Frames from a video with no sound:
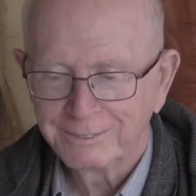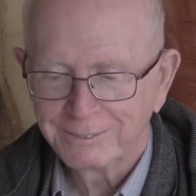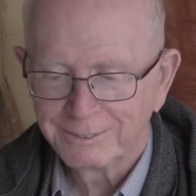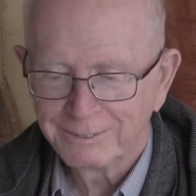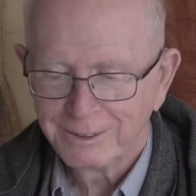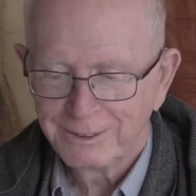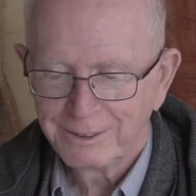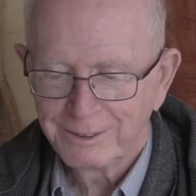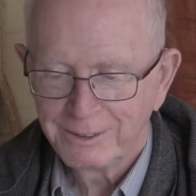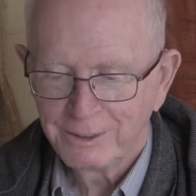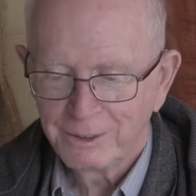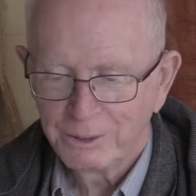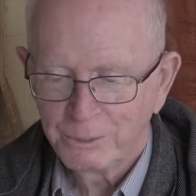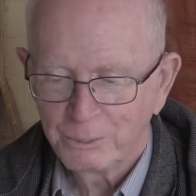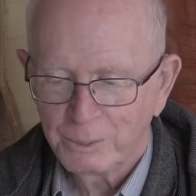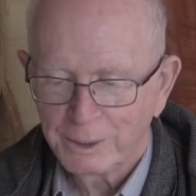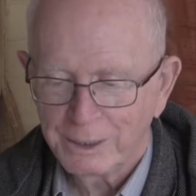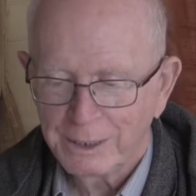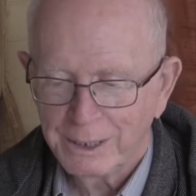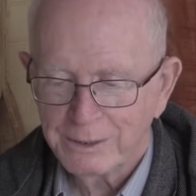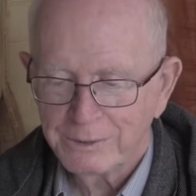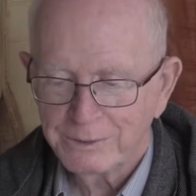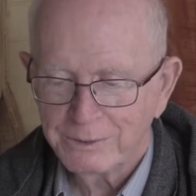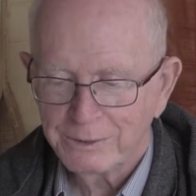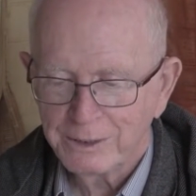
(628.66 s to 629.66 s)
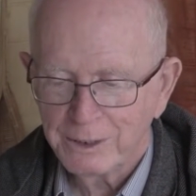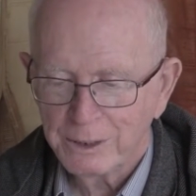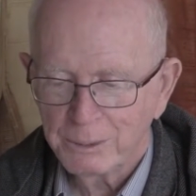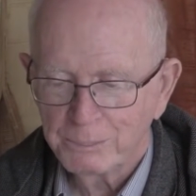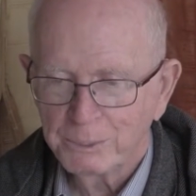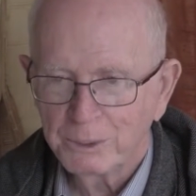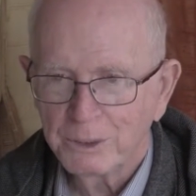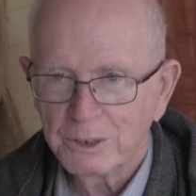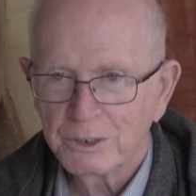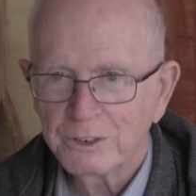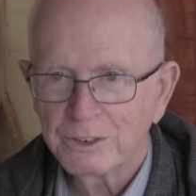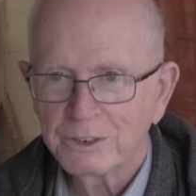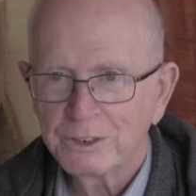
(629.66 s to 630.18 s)
when I see a
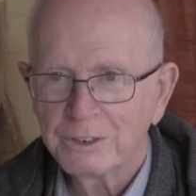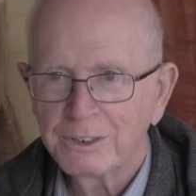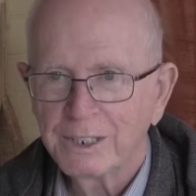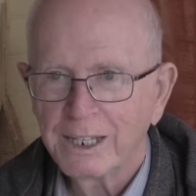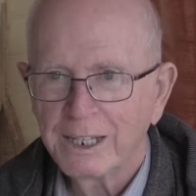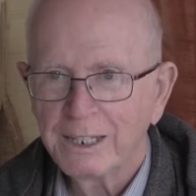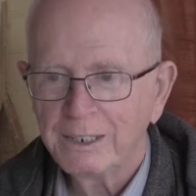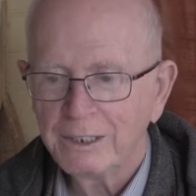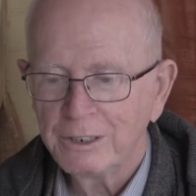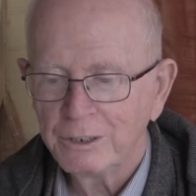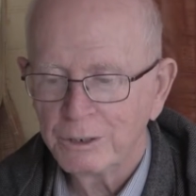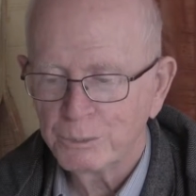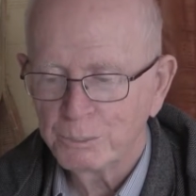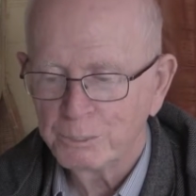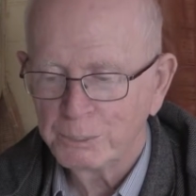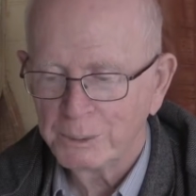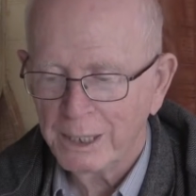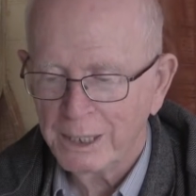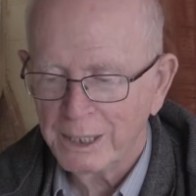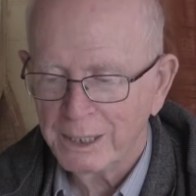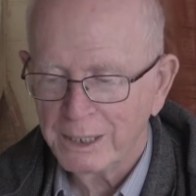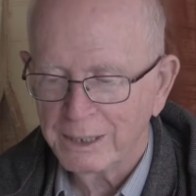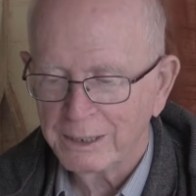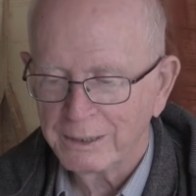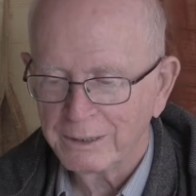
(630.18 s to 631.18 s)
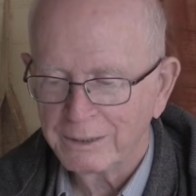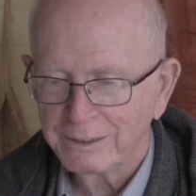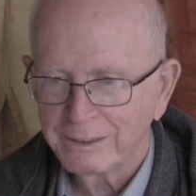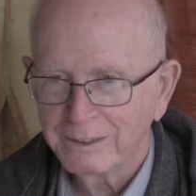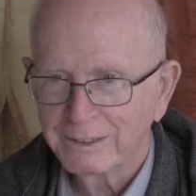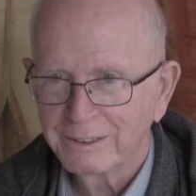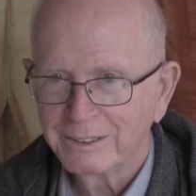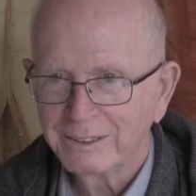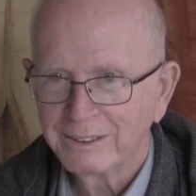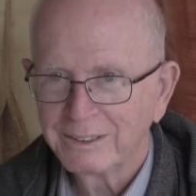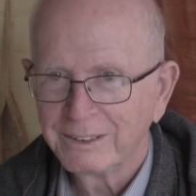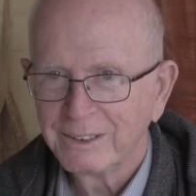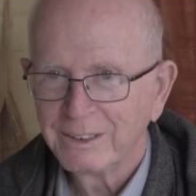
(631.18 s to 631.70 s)
person that is blind,
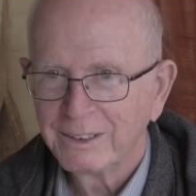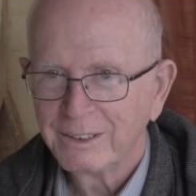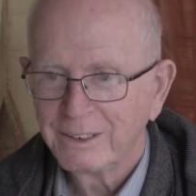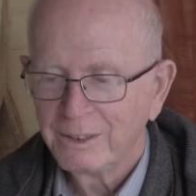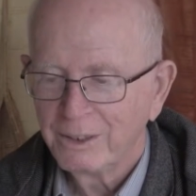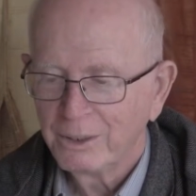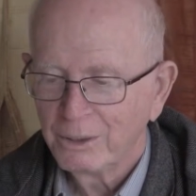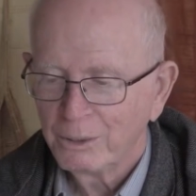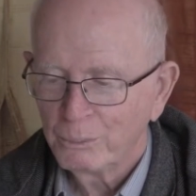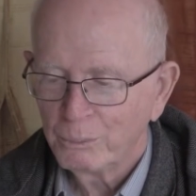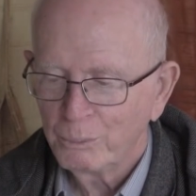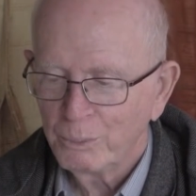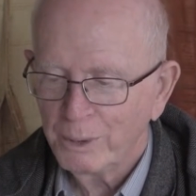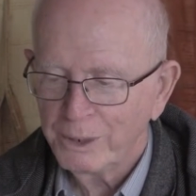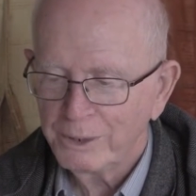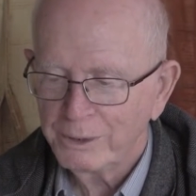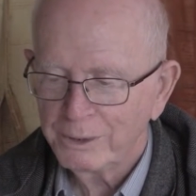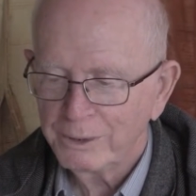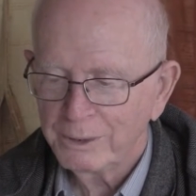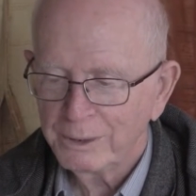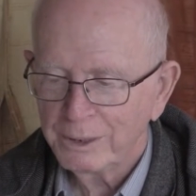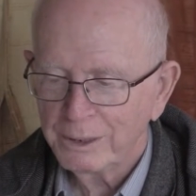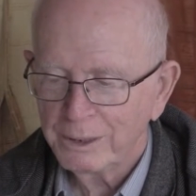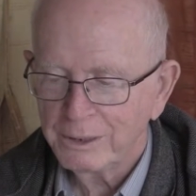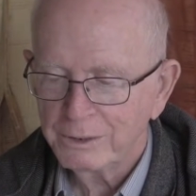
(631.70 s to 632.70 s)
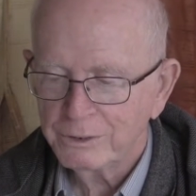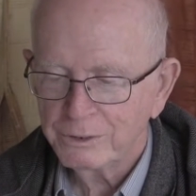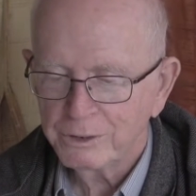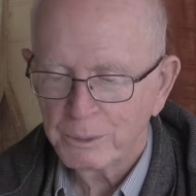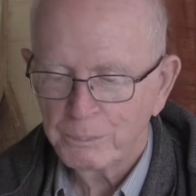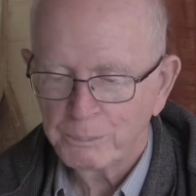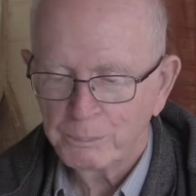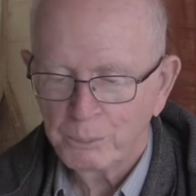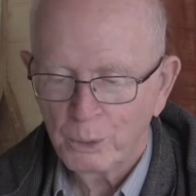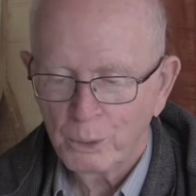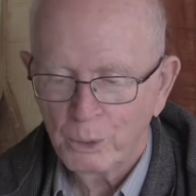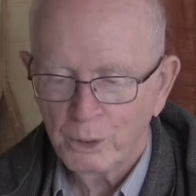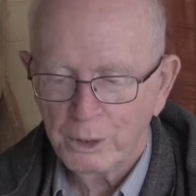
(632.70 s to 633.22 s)
whether it's a
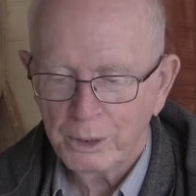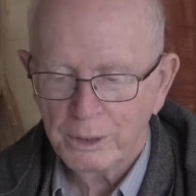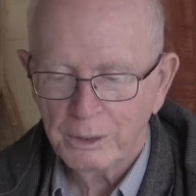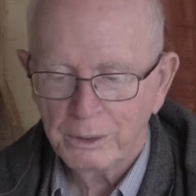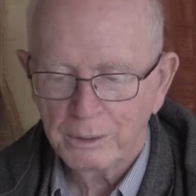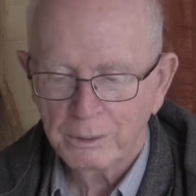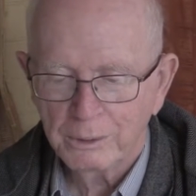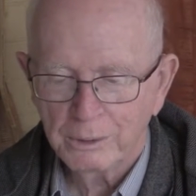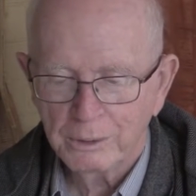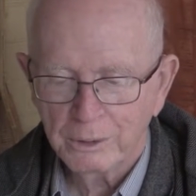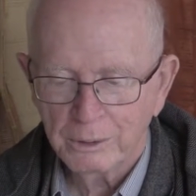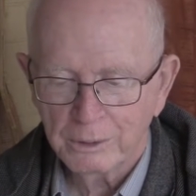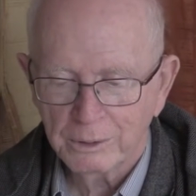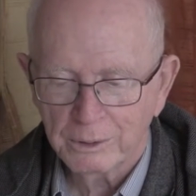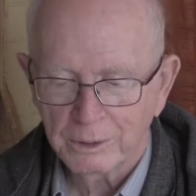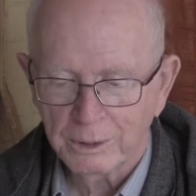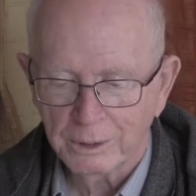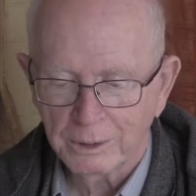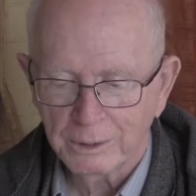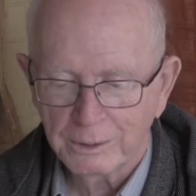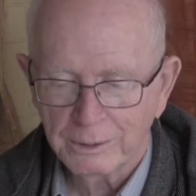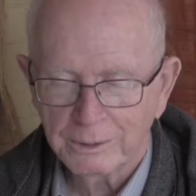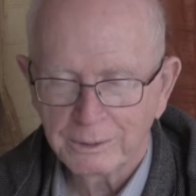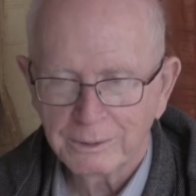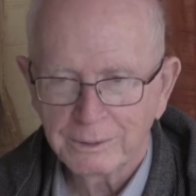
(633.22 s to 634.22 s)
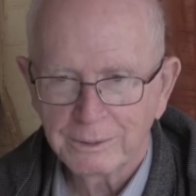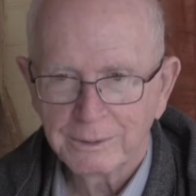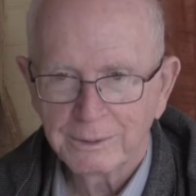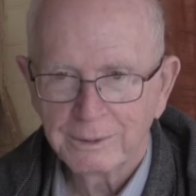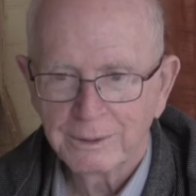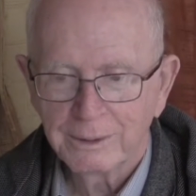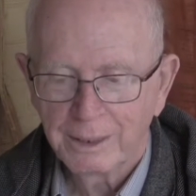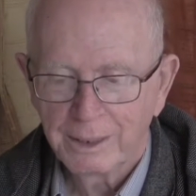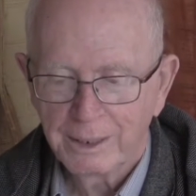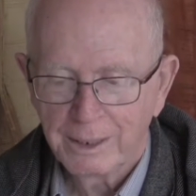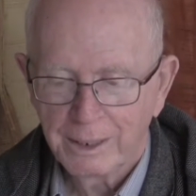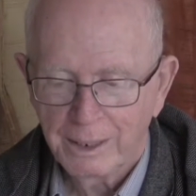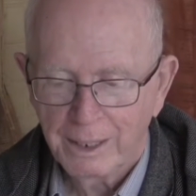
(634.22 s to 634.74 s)
boy or girl,
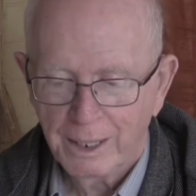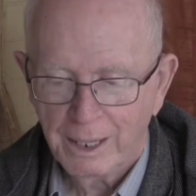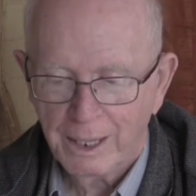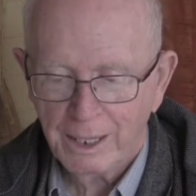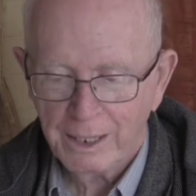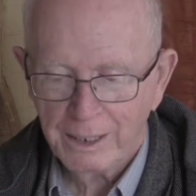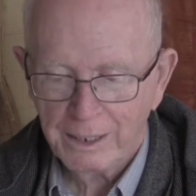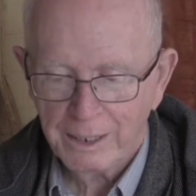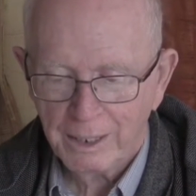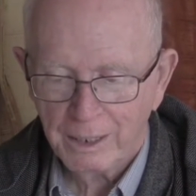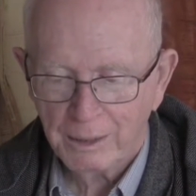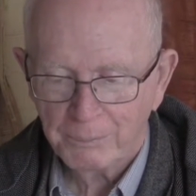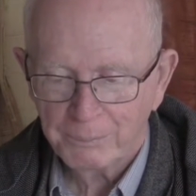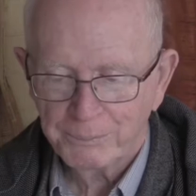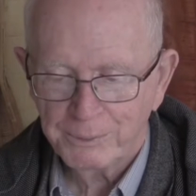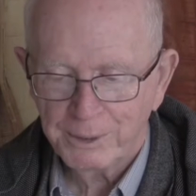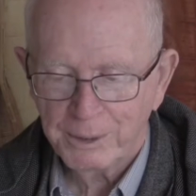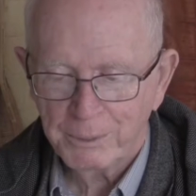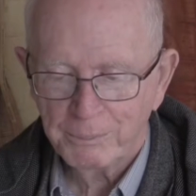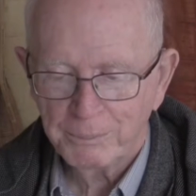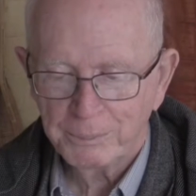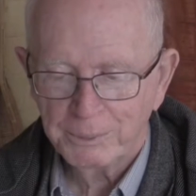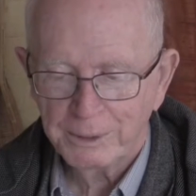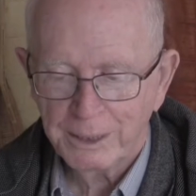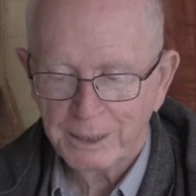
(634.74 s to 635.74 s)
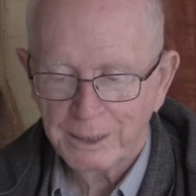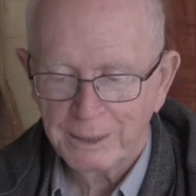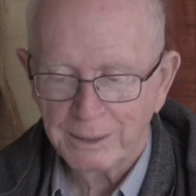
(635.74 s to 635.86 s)
I help them play.